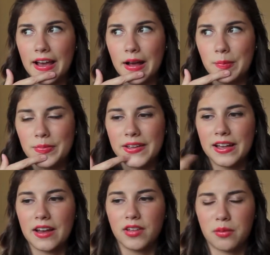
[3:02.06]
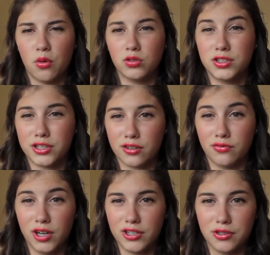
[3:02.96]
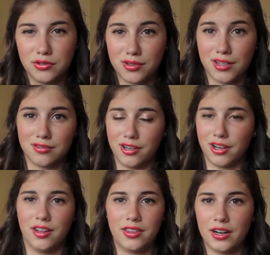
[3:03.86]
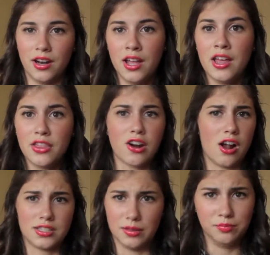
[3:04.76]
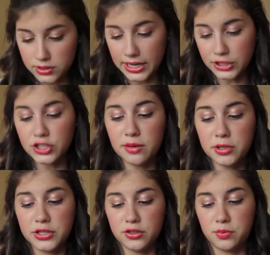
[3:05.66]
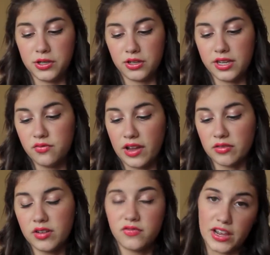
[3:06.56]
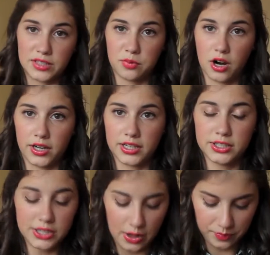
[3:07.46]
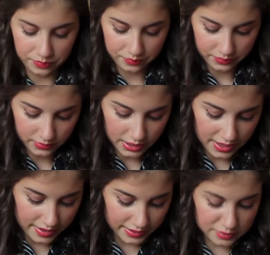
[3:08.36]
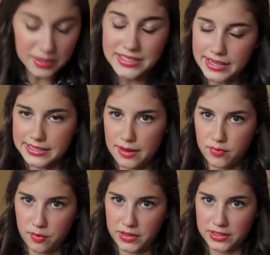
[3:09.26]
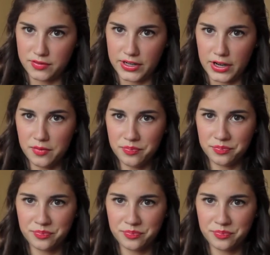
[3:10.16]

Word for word: um, they kind of like molds to your foot too so that's really good. They're they're awesome. Section number two is beauty, favorite face product. So this is my second time filming this video.